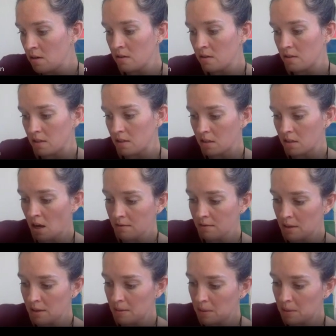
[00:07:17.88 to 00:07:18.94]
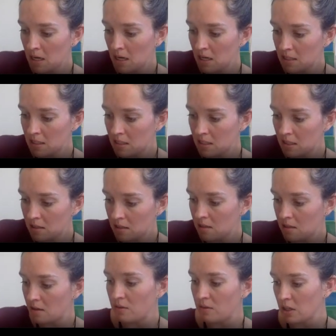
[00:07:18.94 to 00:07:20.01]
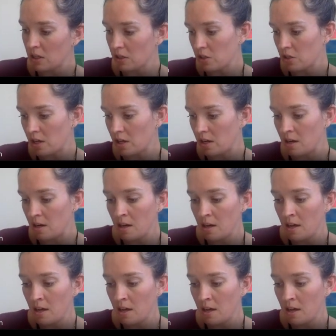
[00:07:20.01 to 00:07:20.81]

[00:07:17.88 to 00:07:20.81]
Does not repeat, yes, a function.